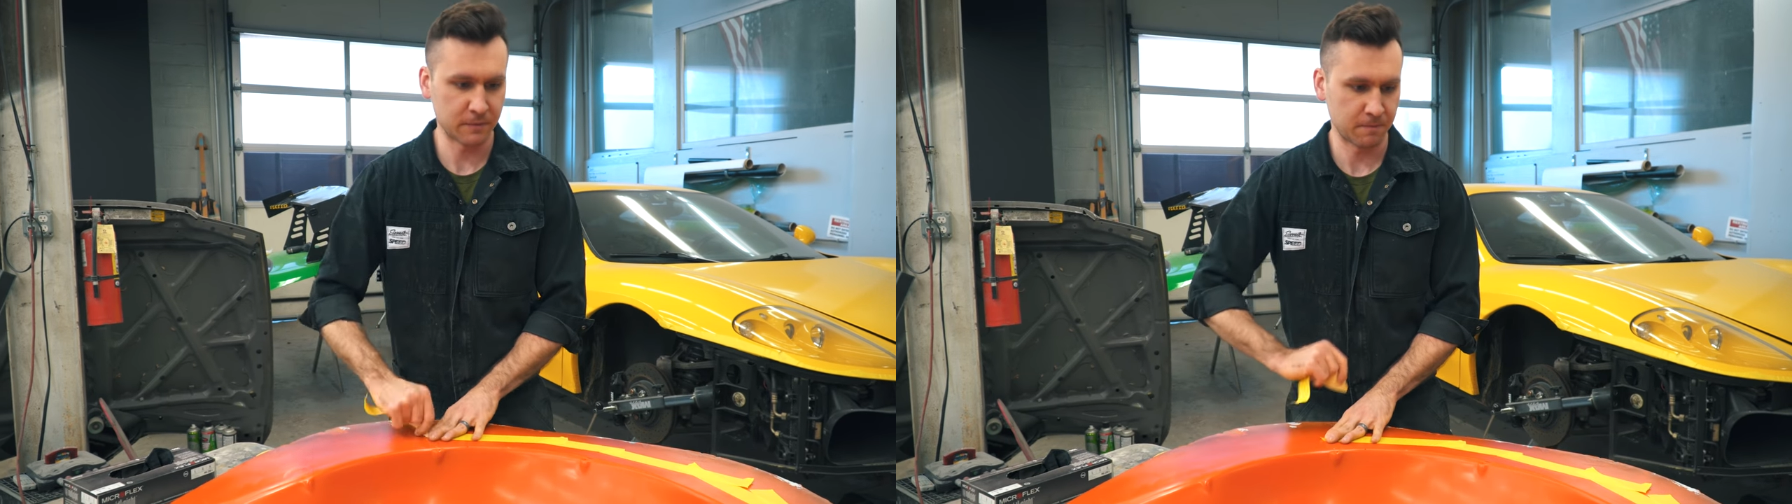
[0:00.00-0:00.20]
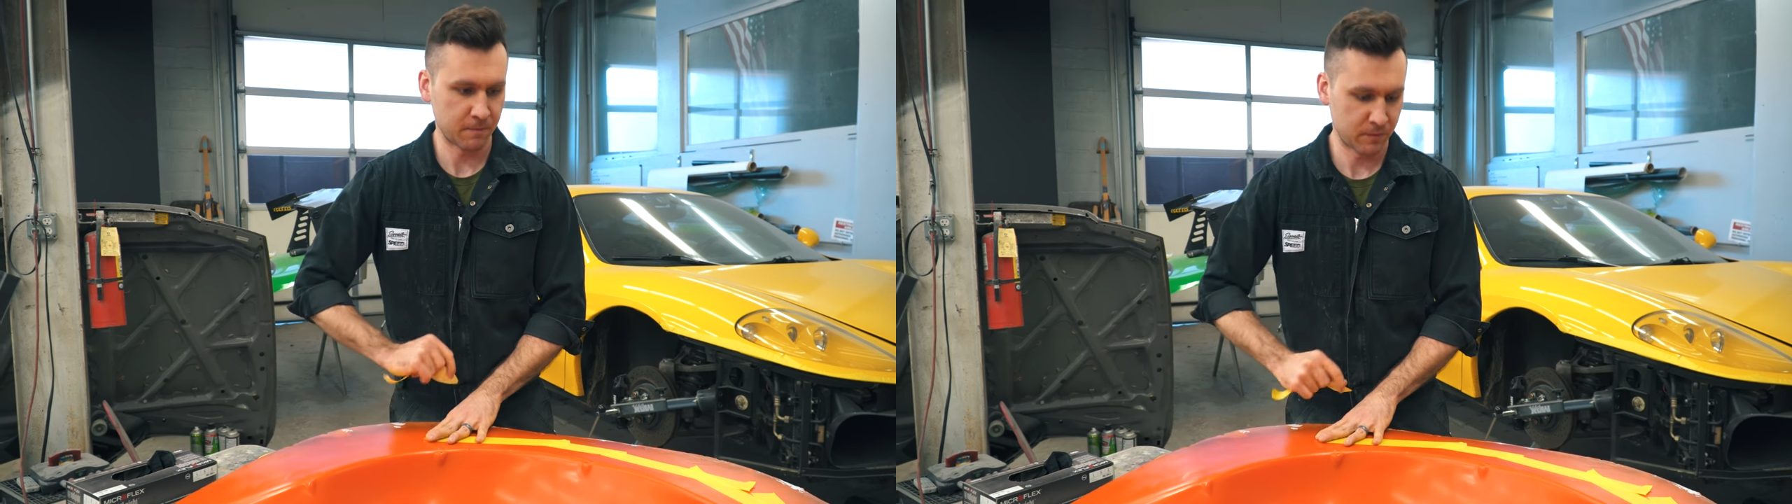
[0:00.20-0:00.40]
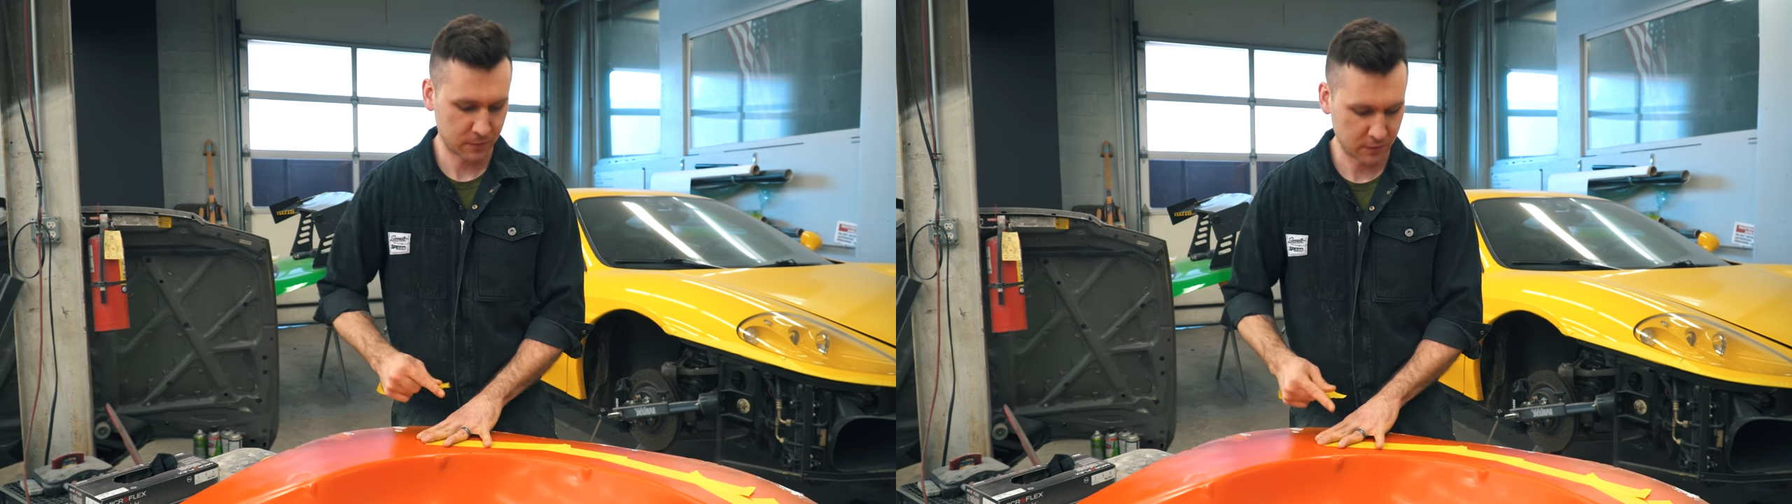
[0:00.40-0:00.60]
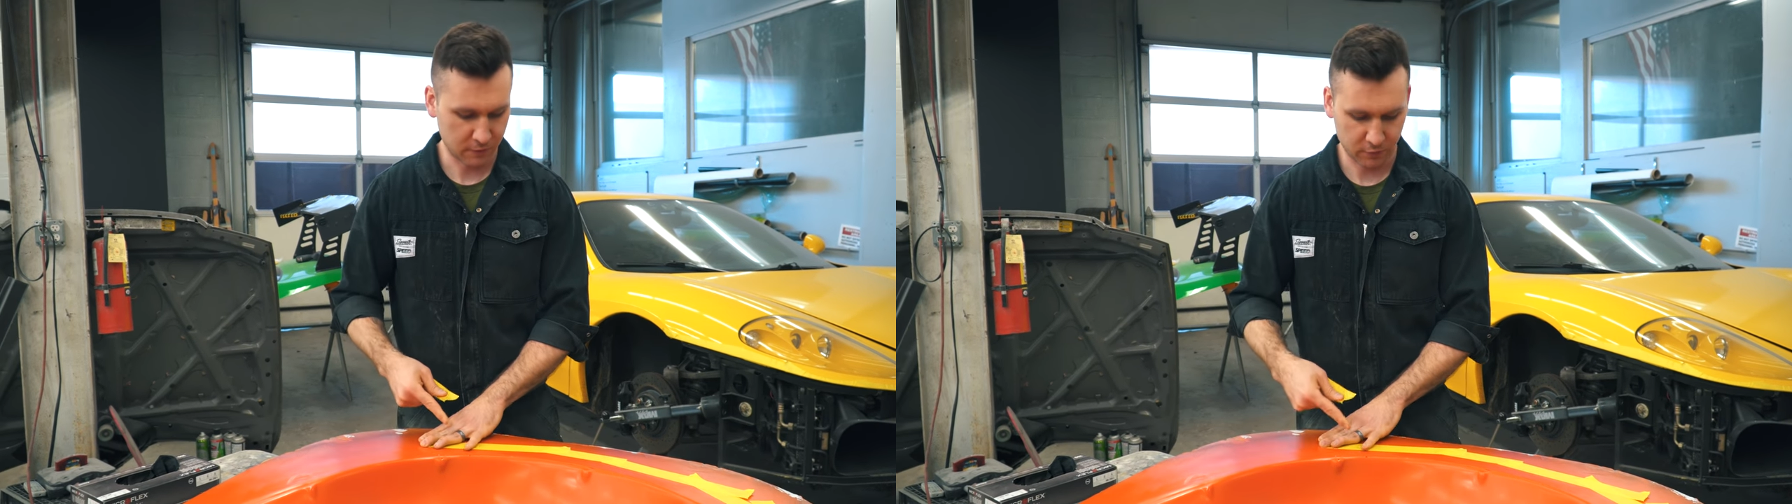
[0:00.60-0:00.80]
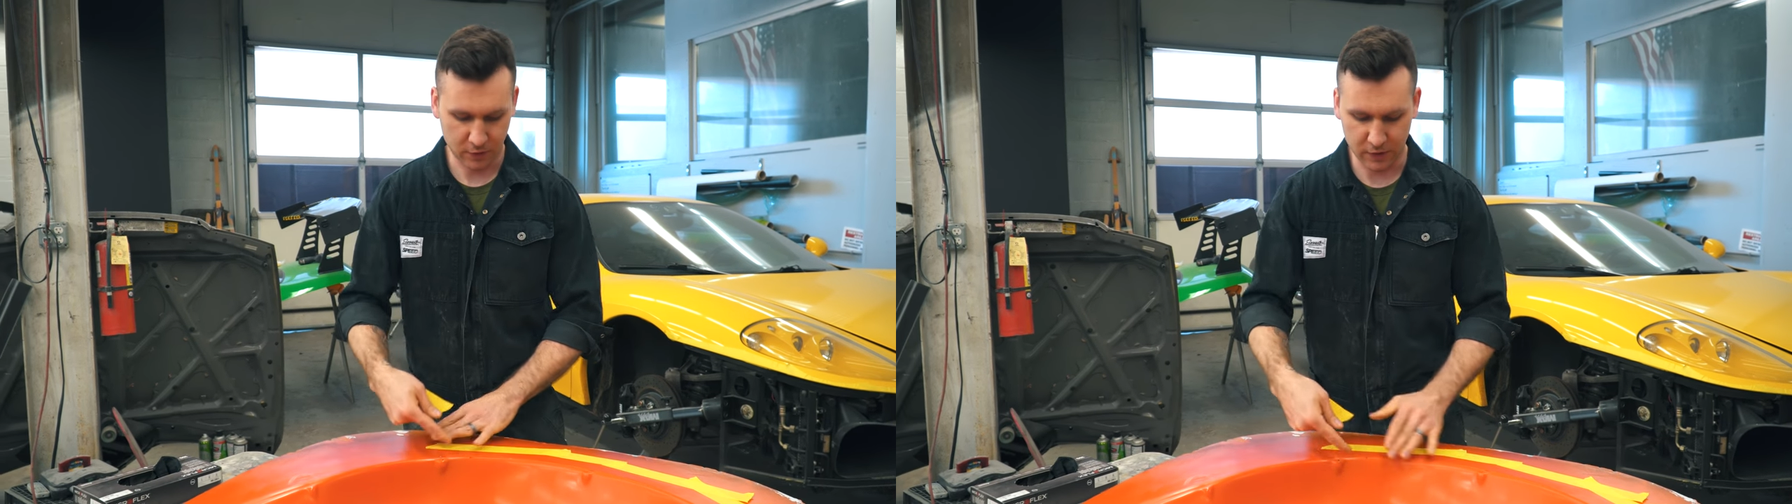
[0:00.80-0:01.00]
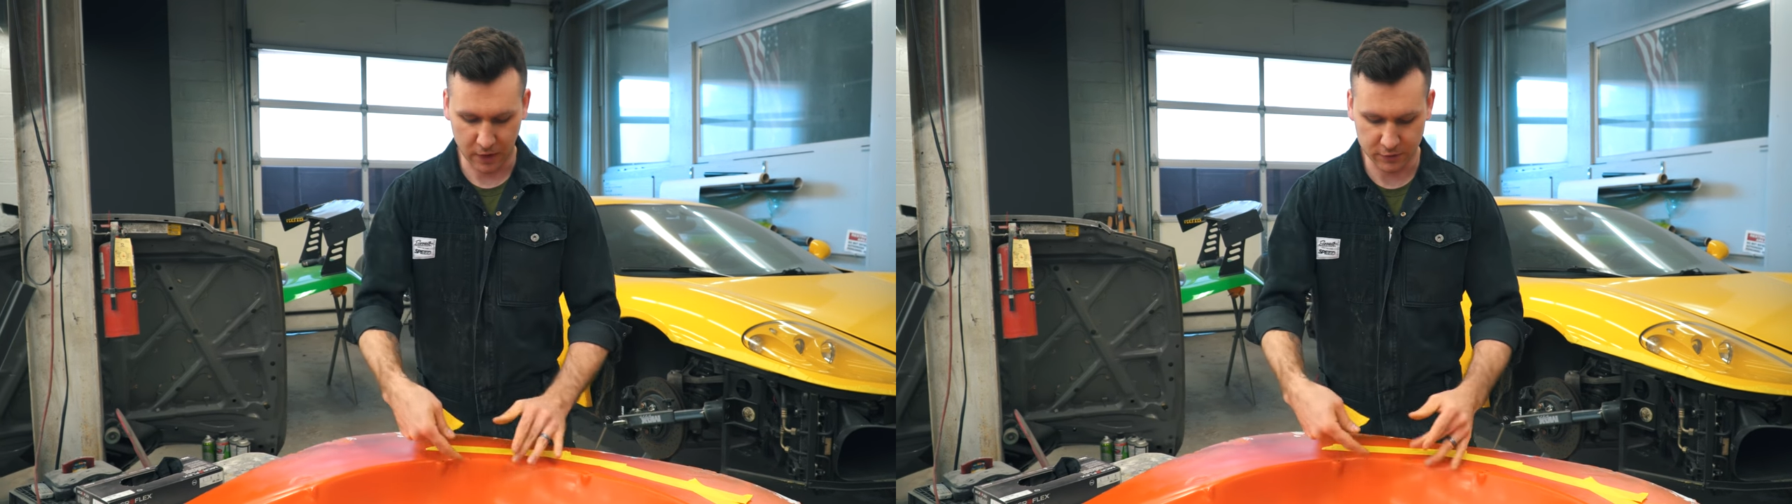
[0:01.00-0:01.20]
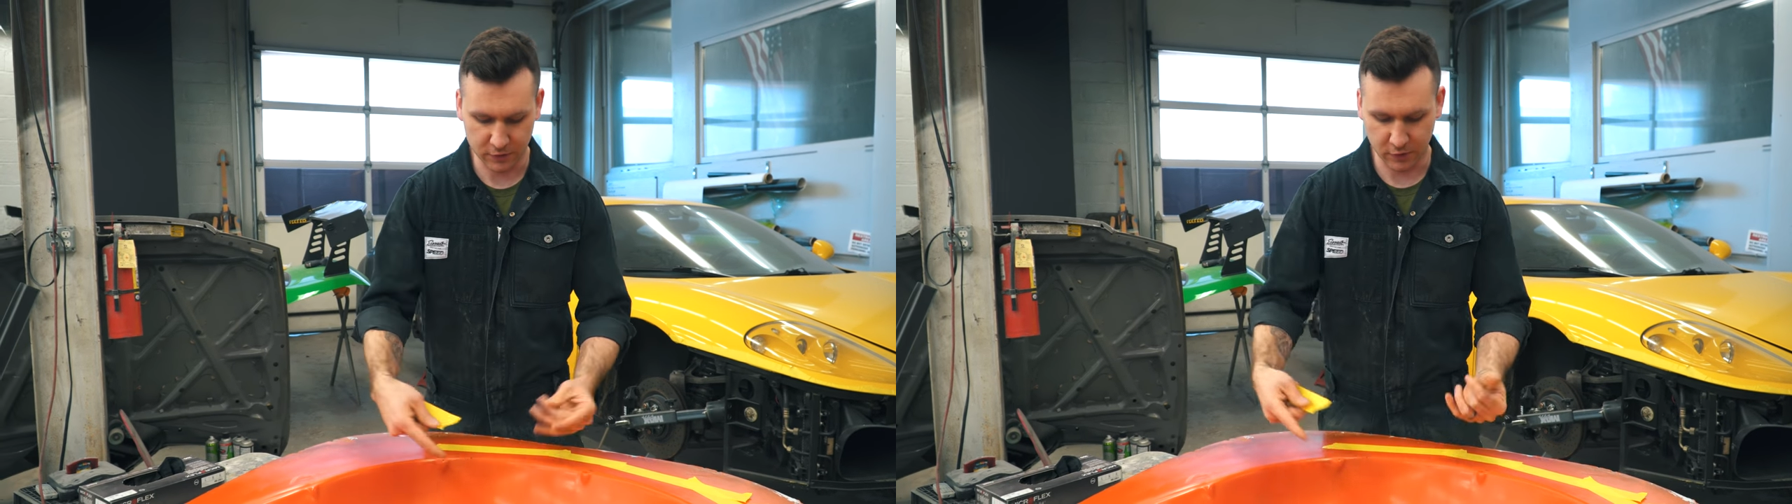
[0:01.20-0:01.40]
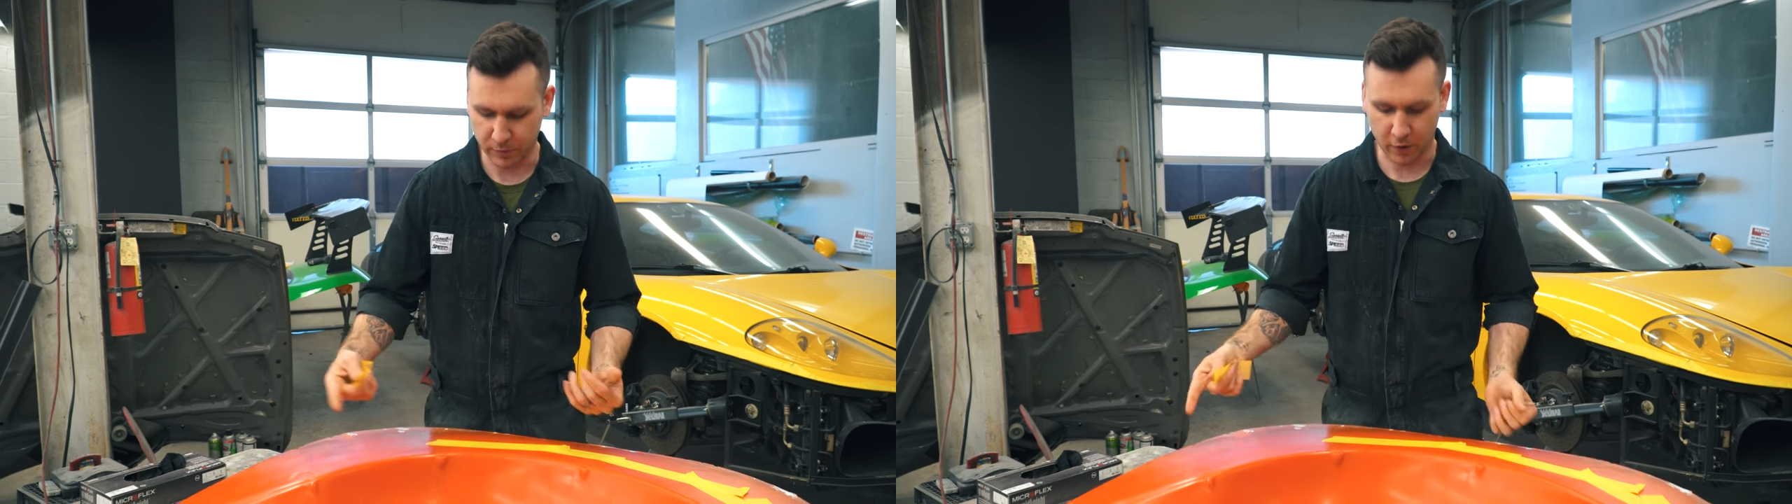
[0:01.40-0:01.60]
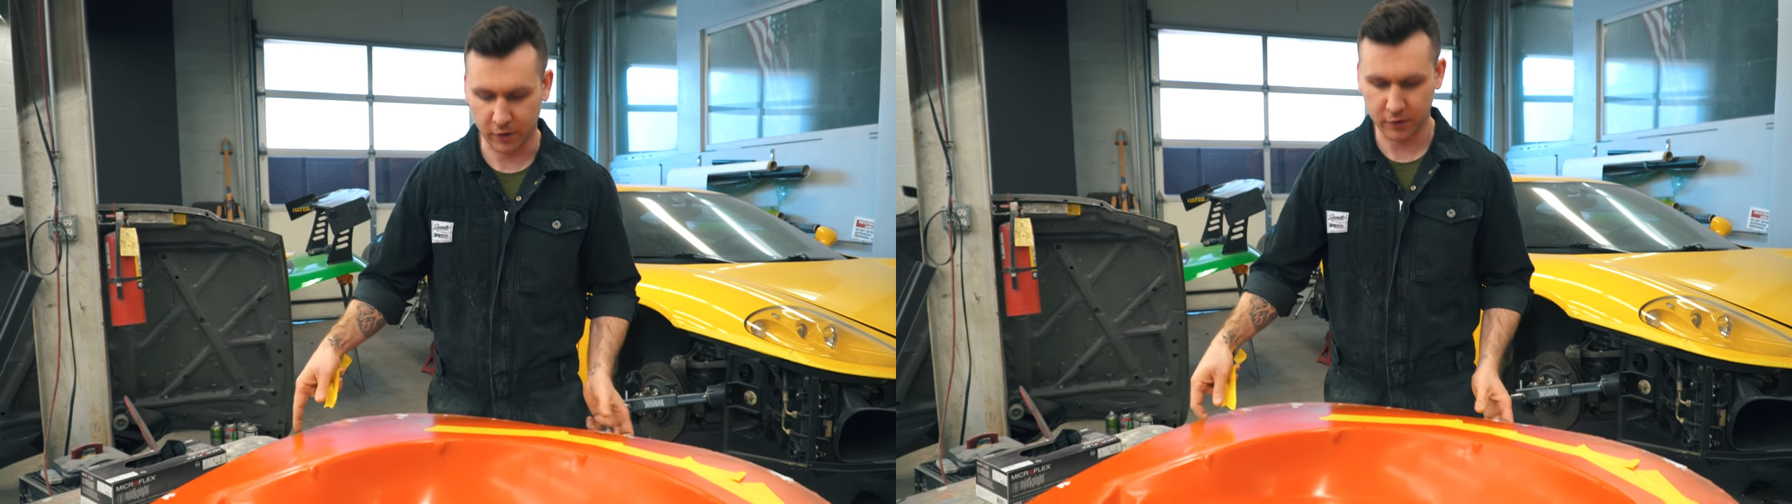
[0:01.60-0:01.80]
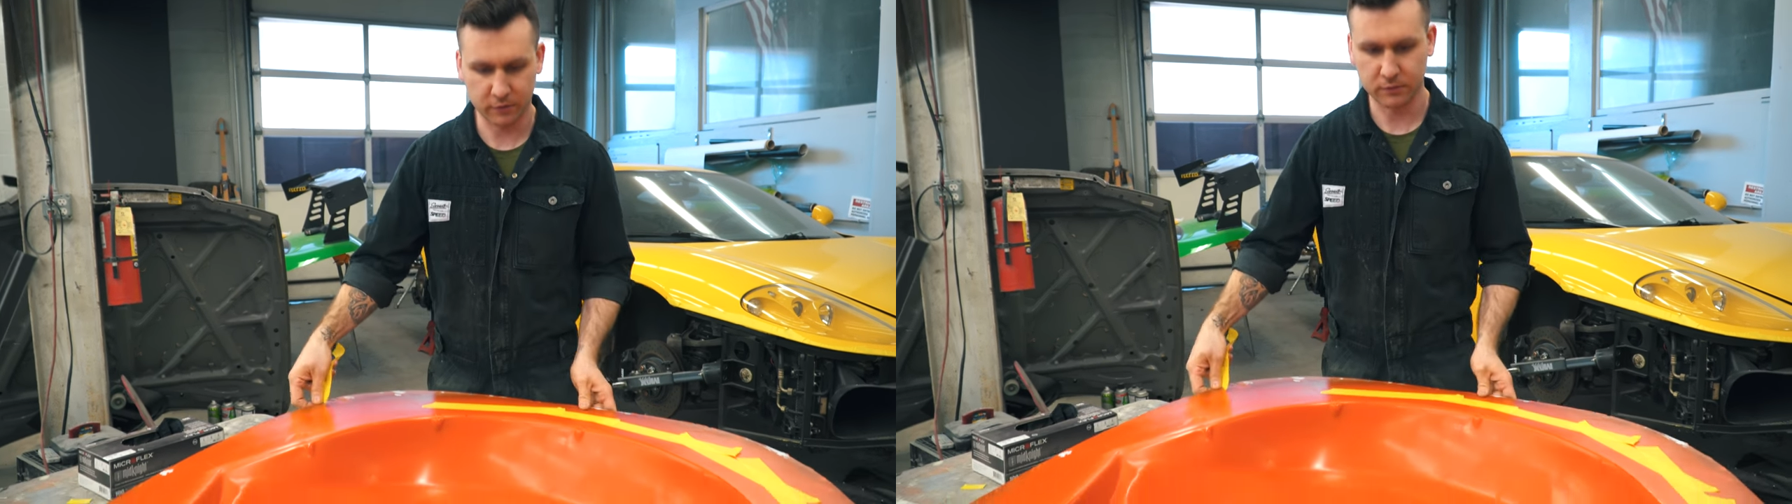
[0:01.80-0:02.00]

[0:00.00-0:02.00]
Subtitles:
If you had the edge of your part,